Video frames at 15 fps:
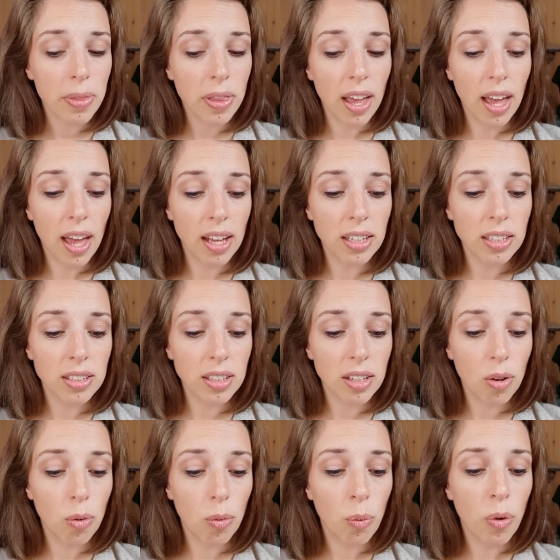And
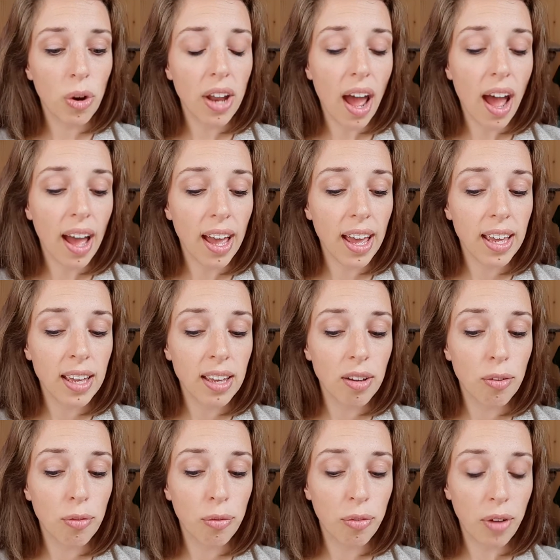what I
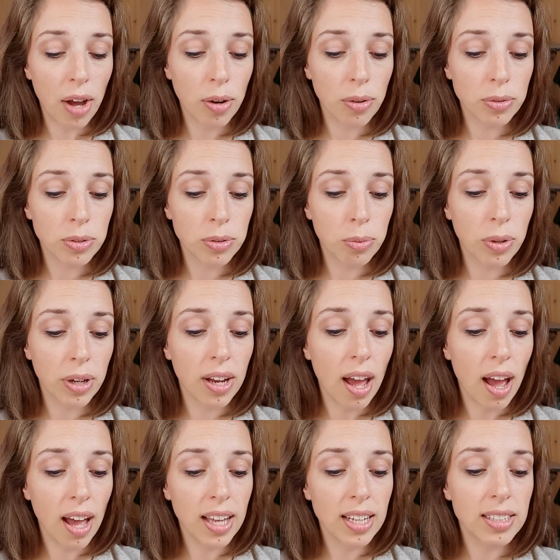found when
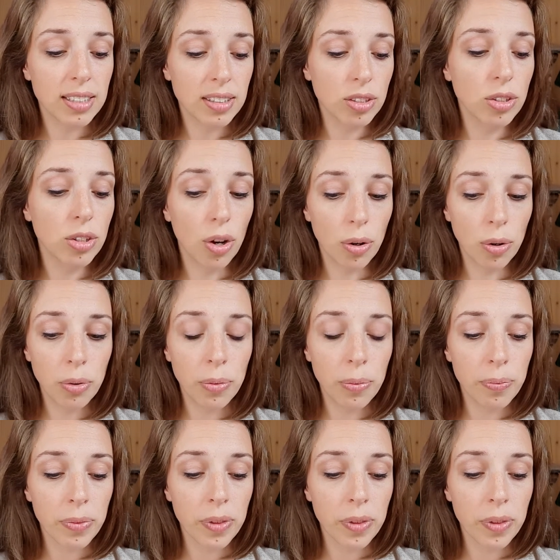I didn't know